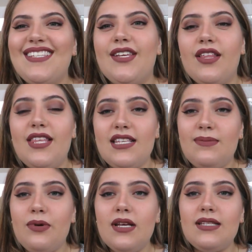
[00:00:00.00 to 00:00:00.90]
So
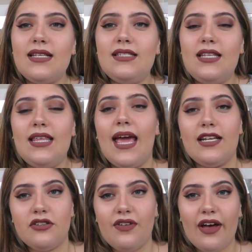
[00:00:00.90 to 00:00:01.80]
this brings us to the
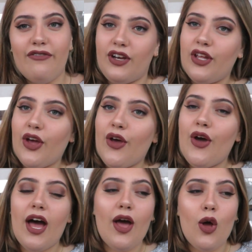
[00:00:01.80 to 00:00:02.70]
end of our video.
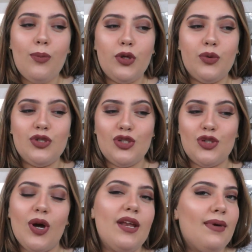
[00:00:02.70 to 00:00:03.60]
I hope you
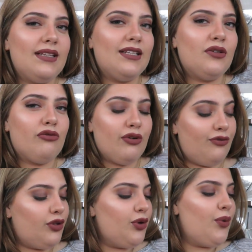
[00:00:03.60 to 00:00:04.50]
enjoyed my little
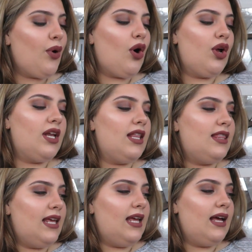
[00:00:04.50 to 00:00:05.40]
review on
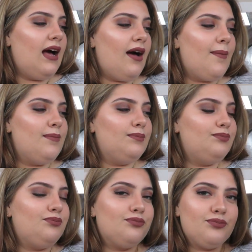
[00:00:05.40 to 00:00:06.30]
the
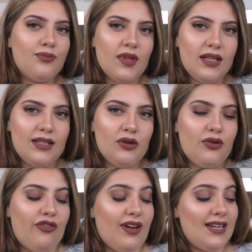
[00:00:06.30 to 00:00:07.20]

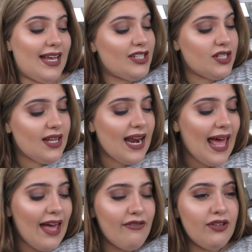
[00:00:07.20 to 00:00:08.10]
little foundation that I
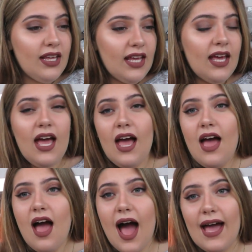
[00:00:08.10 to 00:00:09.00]
have here.
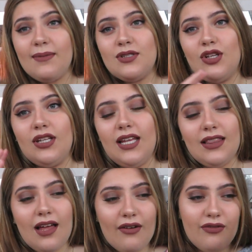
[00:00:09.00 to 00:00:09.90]
I absolutely
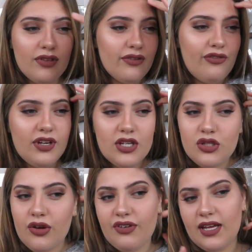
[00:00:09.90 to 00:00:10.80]
love the
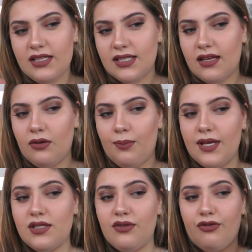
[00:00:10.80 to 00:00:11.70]
finish of it. It's
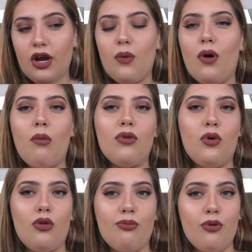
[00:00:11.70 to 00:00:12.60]
mixed very well with
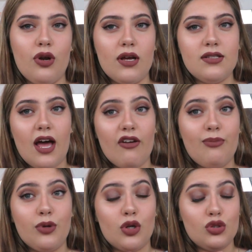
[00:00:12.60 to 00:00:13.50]
all the products
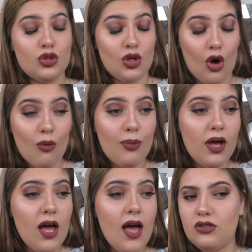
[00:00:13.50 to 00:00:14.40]
I've put on top.
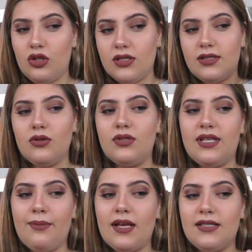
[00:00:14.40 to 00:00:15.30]
You can still
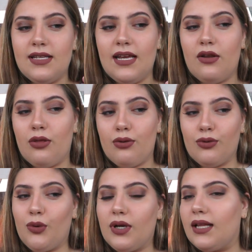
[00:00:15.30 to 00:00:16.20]
see my skin
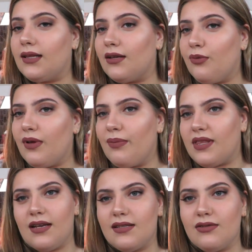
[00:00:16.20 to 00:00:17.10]
through it a little bit, but
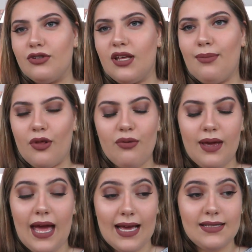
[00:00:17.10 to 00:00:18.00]
that doesn't really bother
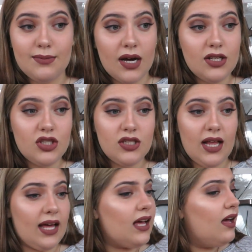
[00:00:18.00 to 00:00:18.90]
me as much.
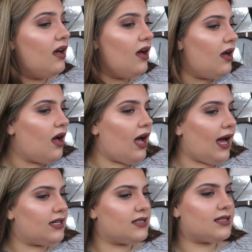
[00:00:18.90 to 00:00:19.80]
Like,
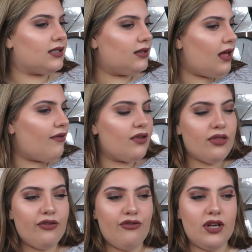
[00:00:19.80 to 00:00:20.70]
I just
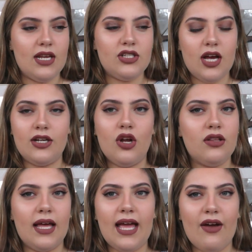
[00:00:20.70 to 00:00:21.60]
love the finish. I
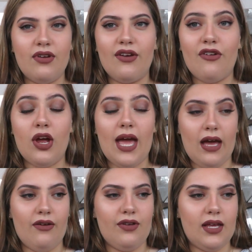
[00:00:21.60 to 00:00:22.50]
don't like having a very
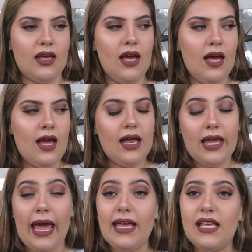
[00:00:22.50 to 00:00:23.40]
heavy
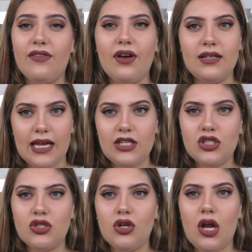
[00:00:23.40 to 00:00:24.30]
cakey
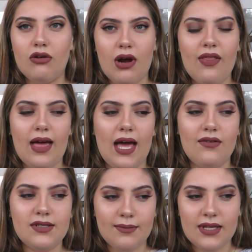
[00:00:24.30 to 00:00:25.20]
foundation on. I'd rather
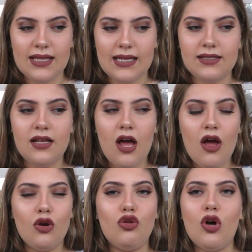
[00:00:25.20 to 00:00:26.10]
have something that's
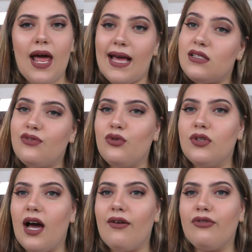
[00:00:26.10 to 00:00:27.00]
not as full
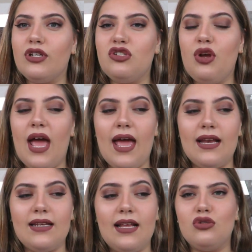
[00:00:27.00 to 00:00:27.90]
coverage
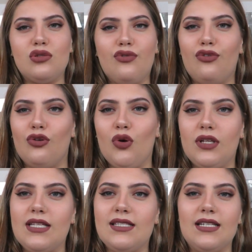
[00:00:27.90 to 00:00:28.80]
and looks
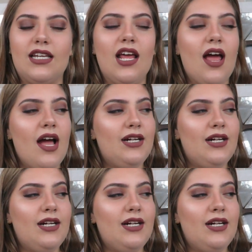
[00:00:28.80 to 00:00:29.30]
flawless and